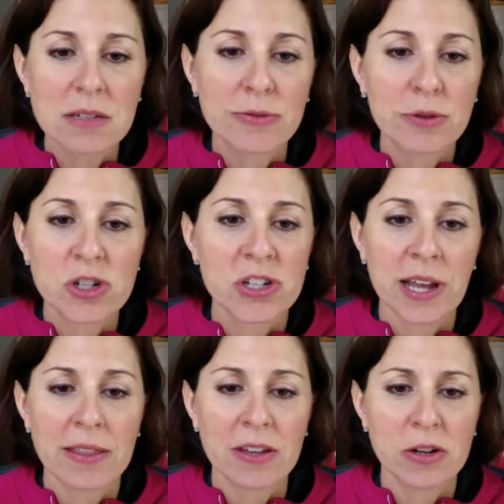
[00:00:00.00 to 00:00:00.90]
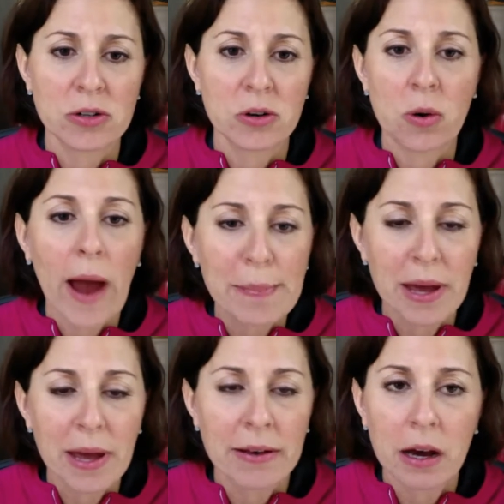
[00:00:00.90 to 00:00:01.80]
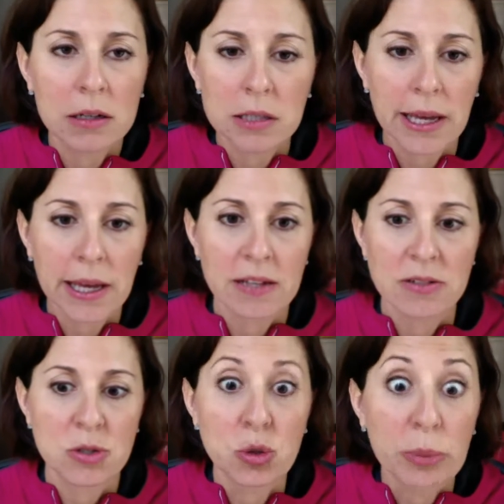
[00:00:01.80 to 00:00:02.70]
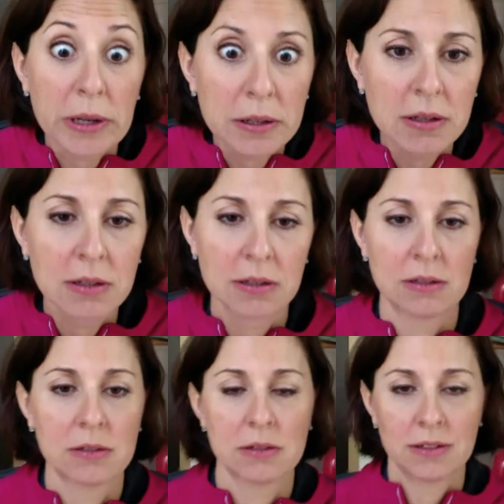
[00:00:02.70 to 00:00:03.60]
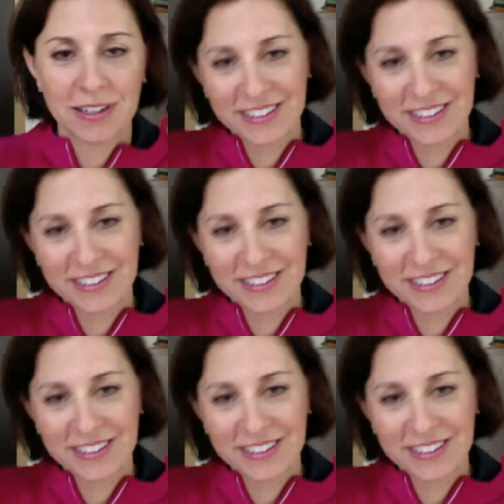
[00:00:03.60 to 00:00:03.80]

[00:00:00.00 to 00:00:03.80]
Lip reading: a fortune and they're crap and ugly and stupid. The